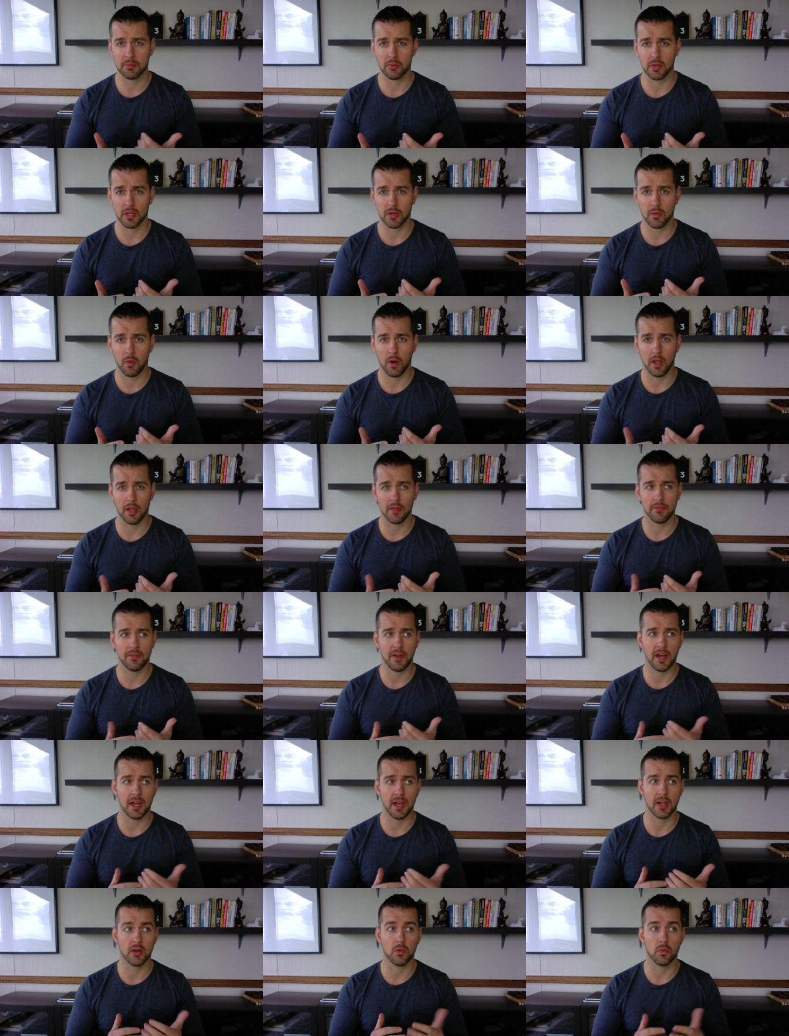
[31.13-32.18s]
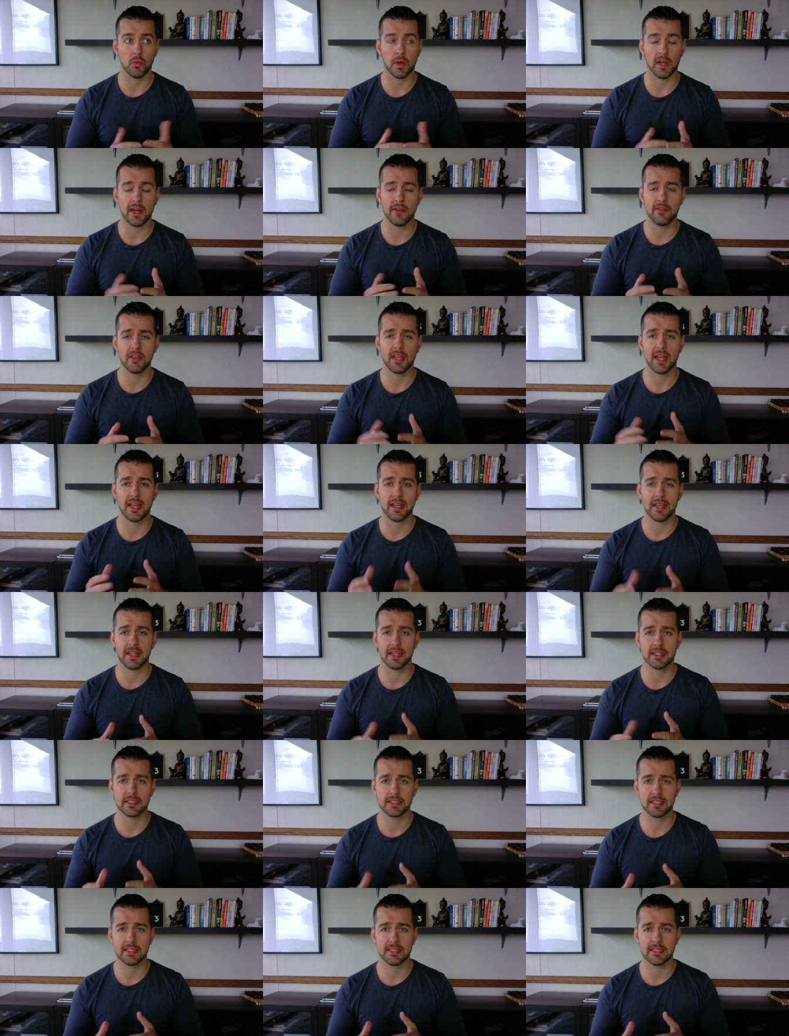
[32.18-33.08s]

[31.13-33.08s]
pre-qualified or whatever that next